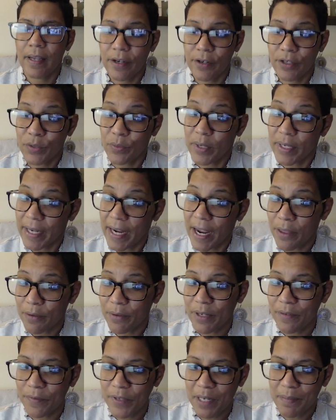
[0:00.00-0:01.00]
here's what
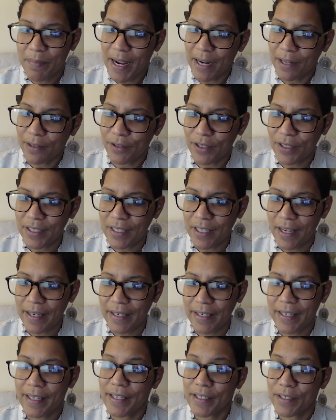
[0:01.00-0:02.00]
gathering feedback looks
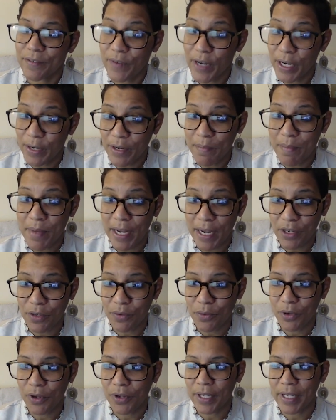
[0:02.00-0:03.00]
like. It's very
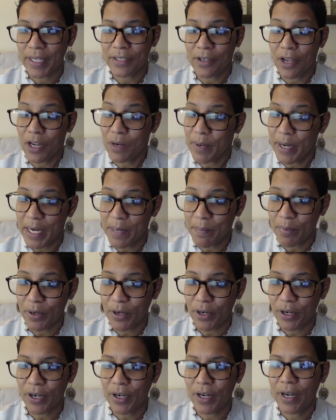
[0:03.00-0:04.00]
manual. It's on
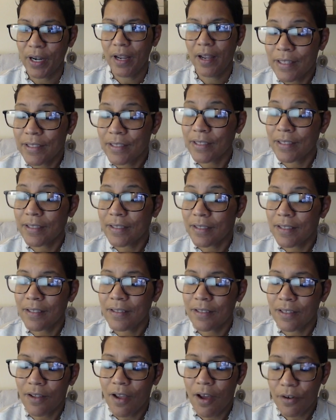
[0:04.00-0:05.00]
paper. It's
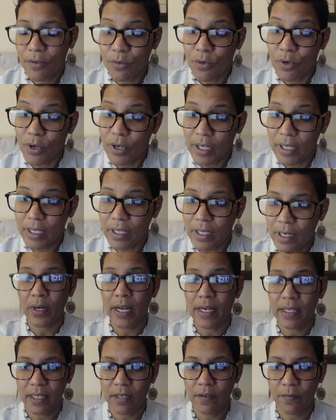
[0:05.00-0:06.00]
a lot of work. Or
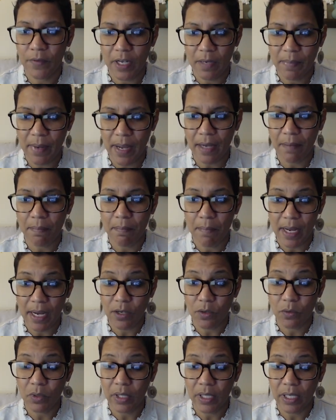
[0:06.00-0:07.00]
when I did feedback
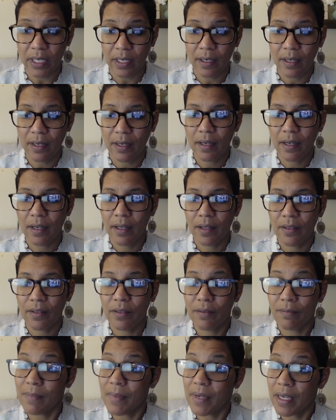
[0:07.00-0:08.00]
manually,
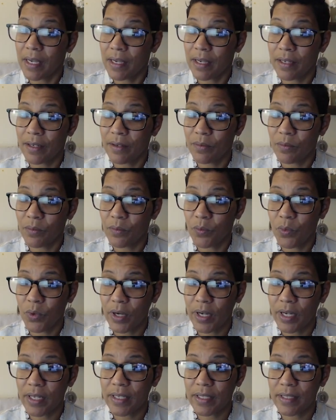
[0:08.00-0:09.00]
it
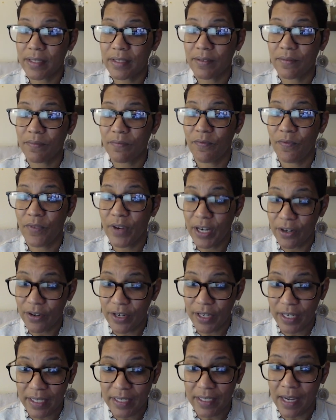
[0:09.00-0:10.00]
was
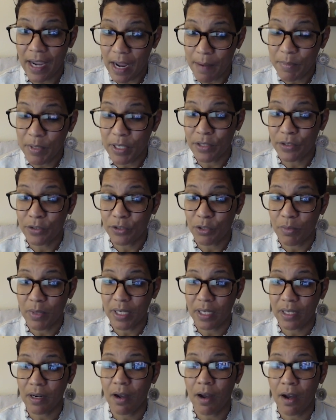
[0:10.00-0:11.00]
very time
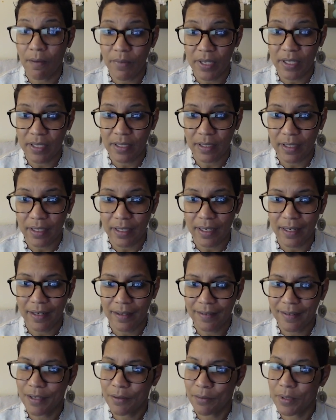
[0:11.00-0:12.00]
consuming.
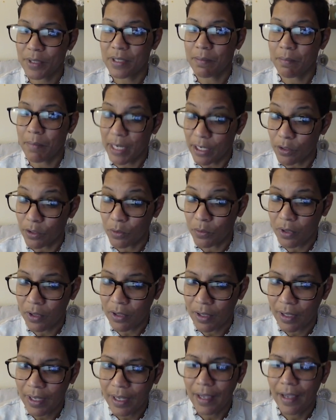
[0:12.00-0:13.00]
Obviously, it was
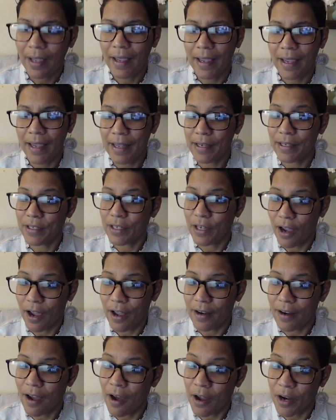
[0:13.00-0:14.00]
manual and
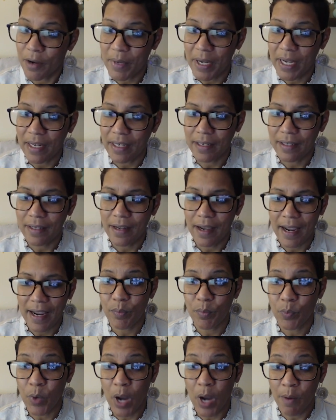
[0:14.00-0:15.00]
not automated.
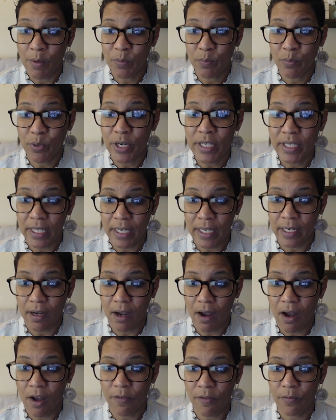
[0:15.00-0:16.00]
I was
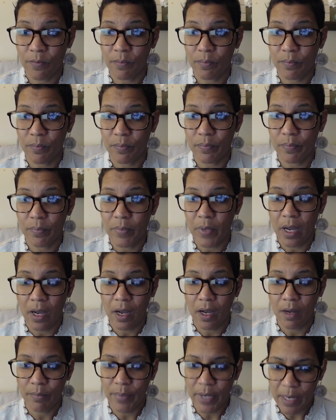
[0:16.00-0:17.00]
printing off
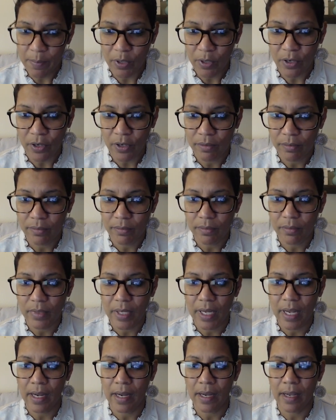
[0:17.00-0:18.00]
paper,
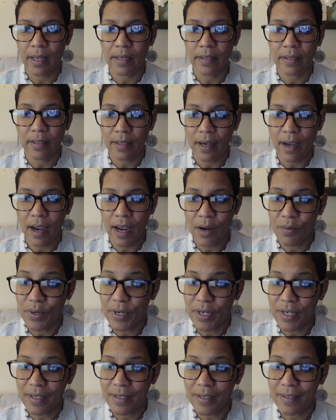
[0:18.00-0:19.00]
and I
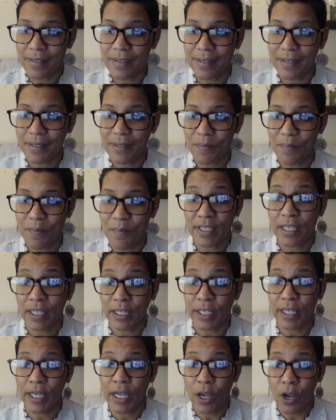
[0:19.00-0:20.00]
was
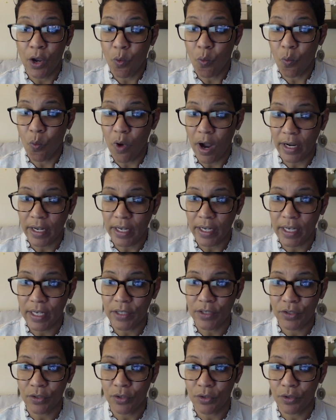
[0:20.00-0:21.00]
physically
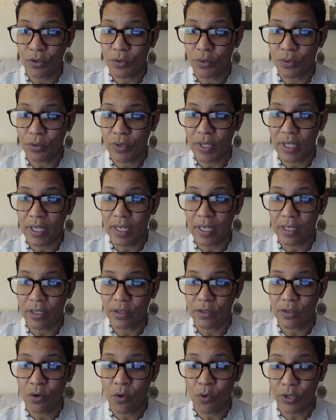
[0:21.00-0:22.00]
walking to
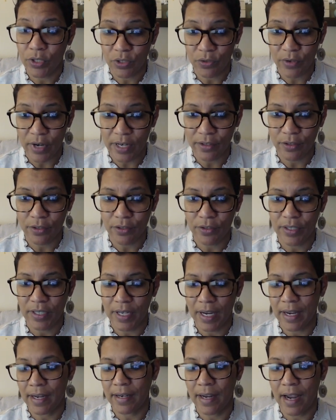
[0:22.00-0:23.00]
the course
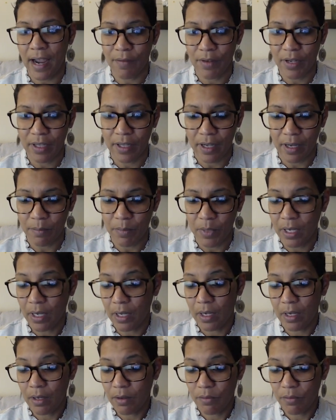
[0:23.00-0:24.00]
directors and having them
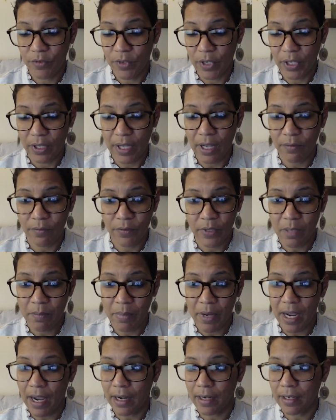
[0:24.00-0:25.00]
fill out
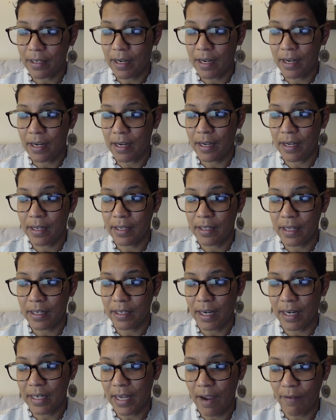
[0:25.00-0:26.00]
feedback, and
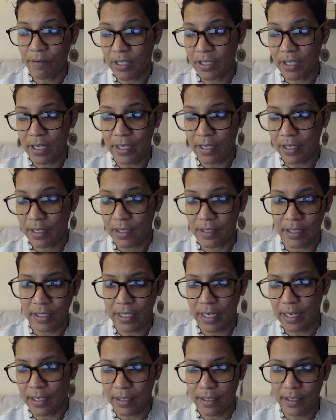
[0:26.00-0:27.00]
then I'd have to take it and
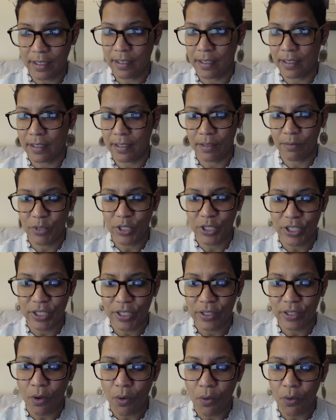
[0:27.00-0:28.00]
scan it. And it was
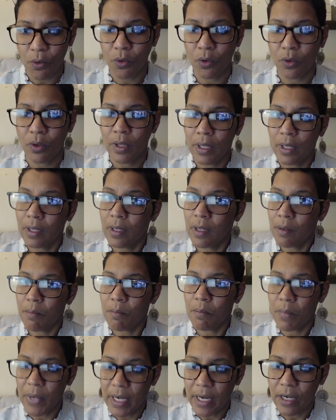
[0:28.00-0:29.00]
just a whole
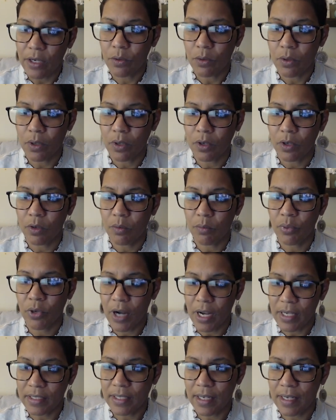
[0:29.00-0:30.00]
manual
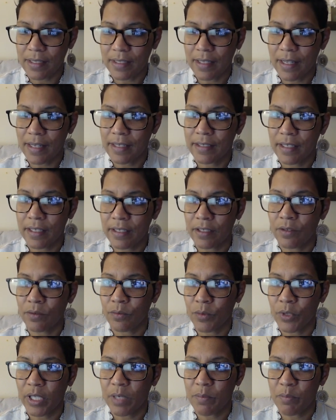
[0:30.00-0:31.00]
process that
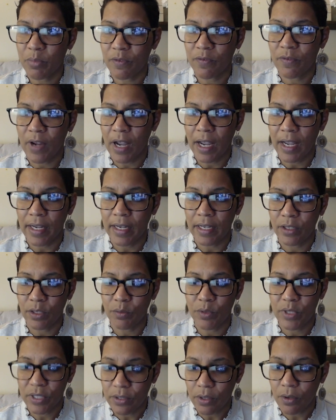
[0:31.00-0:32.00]
didn't really provide
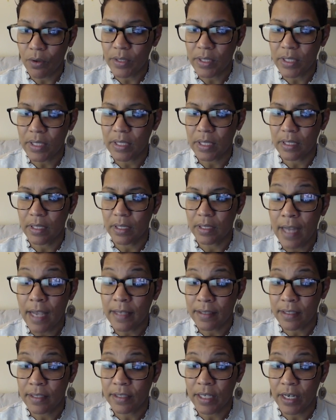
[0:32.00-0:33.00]
the results
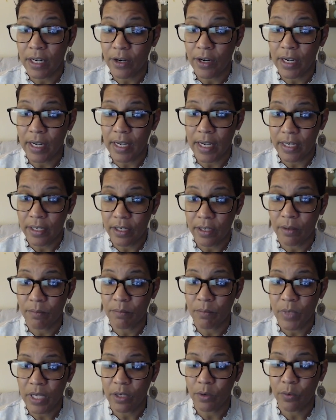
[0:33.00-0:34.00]
necessary in
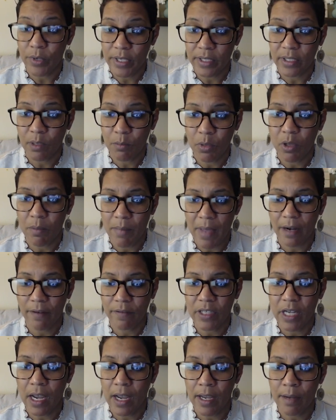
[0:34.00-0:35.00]
a reasonable
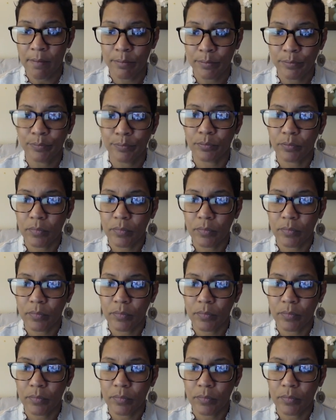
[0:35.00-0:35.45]
amount of time.